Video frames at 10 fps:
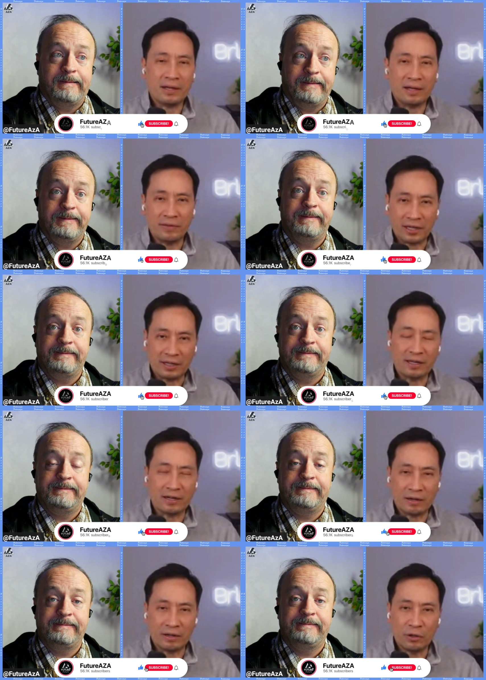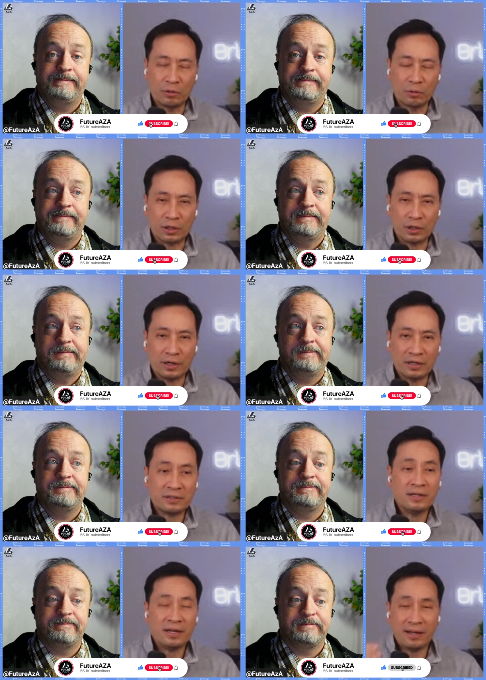Speaker 1: and they can get it at lower
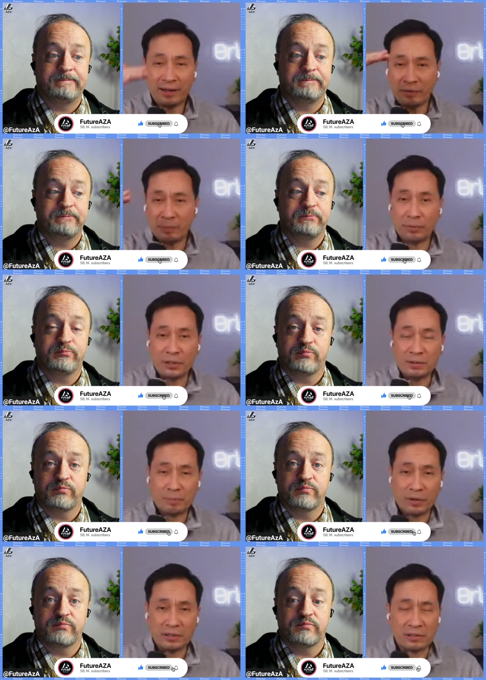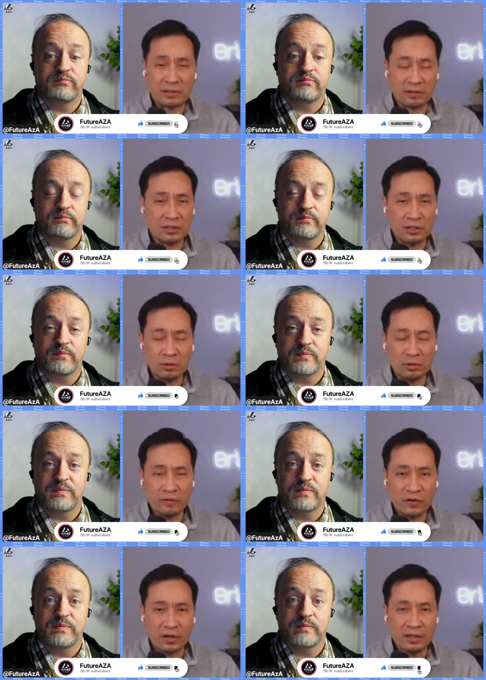cost, and the prices continue
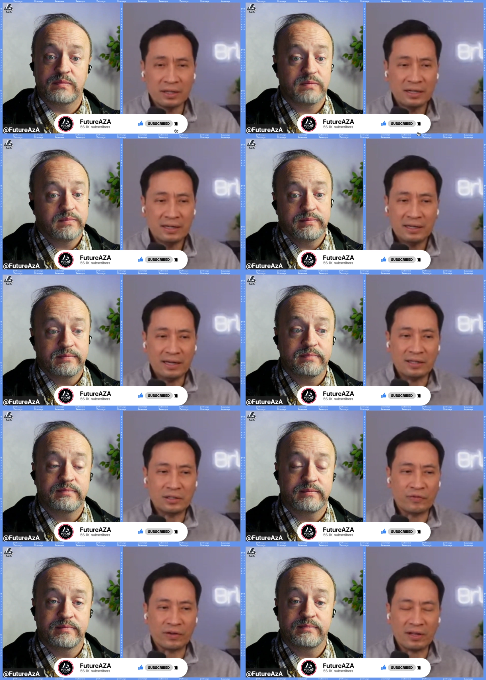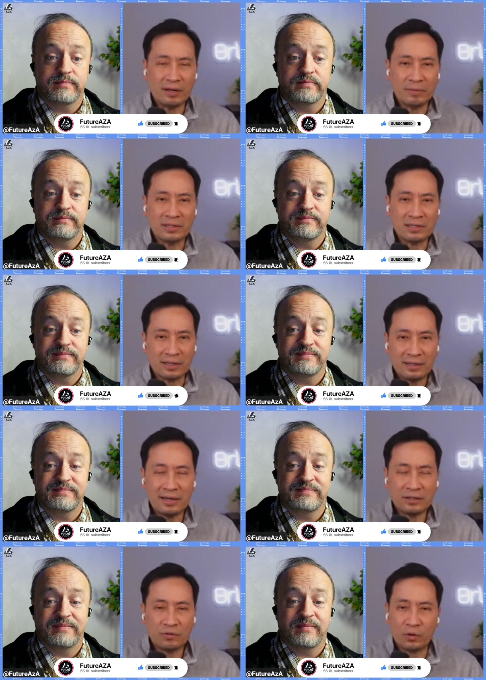to fall. And so for them, it's like,
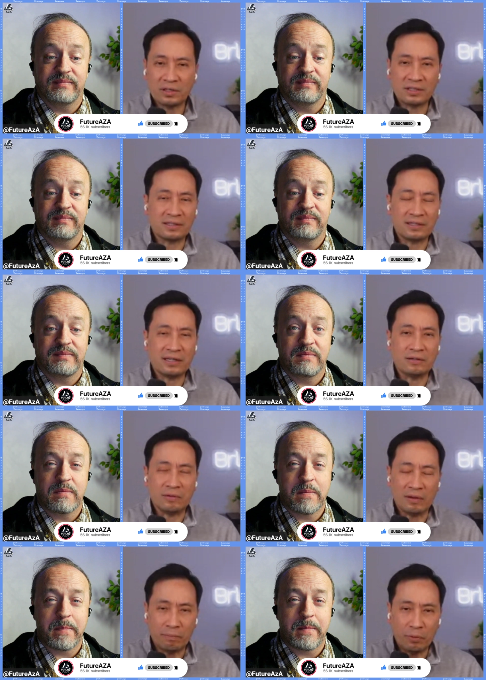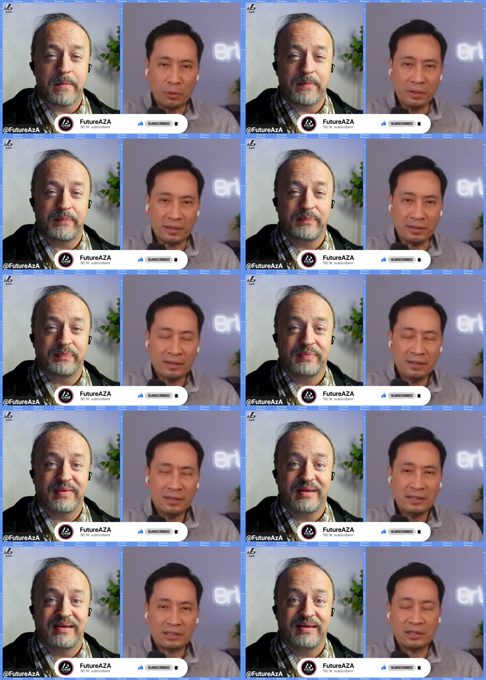yes, forty-six eighty is important.
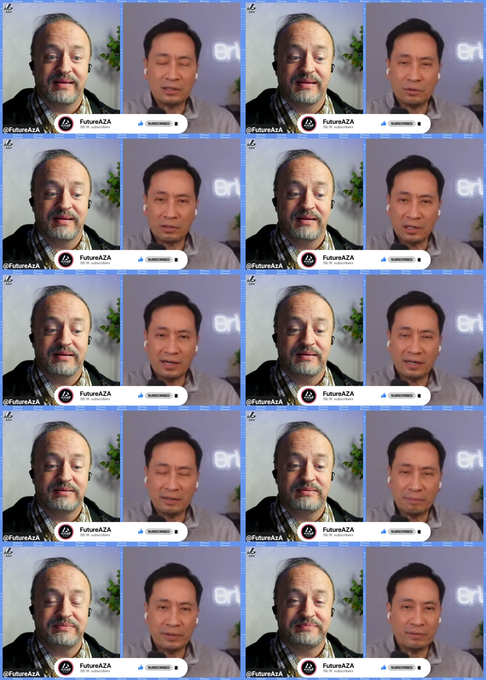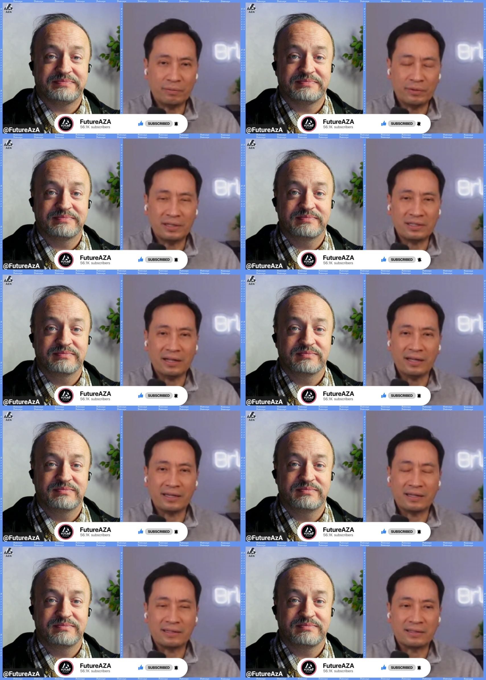It's going to do a lot, but it's not
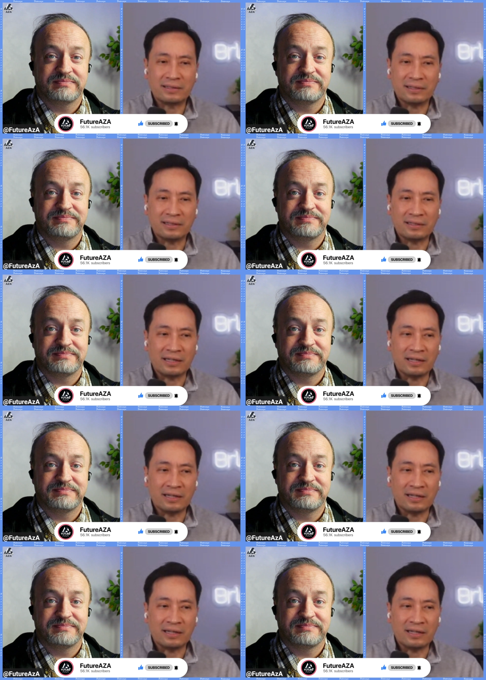like it's it's